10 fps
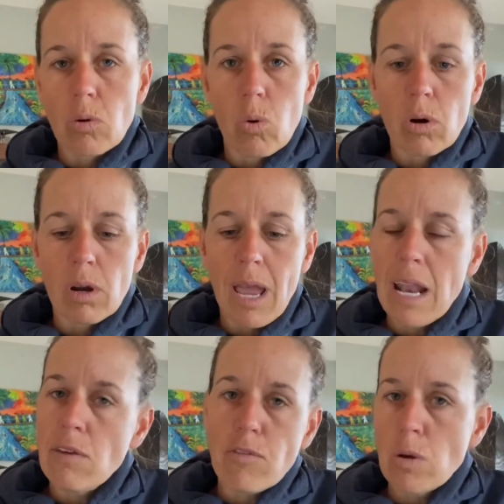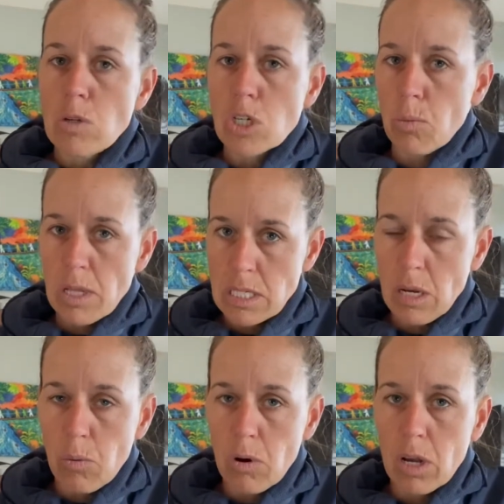or any future
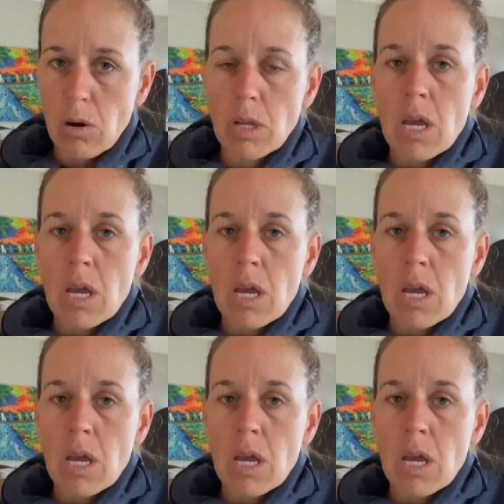Wednesday workout.